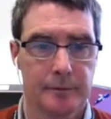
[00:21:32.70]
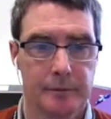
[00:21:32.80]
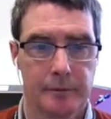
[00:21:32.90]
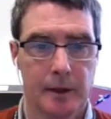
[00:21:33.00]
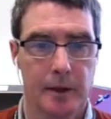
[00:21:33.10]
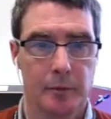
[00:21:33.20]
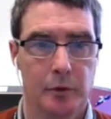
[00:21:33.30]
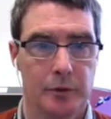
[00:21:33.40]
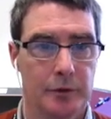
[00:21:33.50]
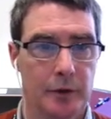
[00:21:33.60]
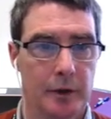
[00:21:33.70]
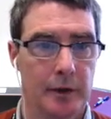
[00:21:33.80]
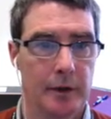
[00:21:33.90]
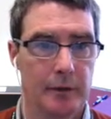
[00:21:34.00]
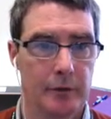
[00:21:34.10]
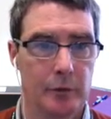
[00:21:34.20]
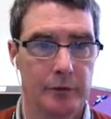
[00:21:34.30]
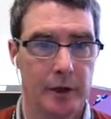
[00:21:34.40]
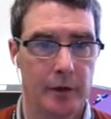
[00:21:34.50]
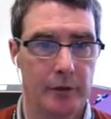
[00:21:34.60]
April. Try again. So we've
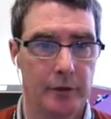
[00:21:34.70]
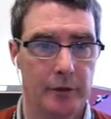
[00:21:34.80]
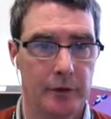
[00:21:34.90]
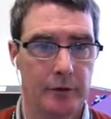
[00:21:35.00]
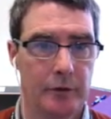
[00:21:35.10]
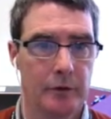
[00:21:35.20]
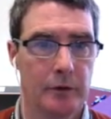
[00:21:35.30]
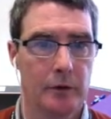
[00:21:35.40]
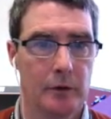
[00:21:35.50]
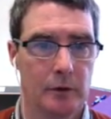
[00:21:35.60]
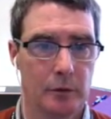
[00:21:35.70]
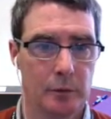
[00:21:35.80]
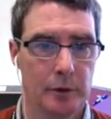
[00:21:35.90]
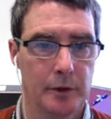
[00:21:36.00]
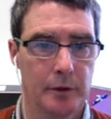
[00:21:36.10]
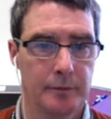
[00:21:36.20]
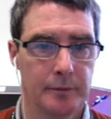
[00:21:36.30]
tested this loop here.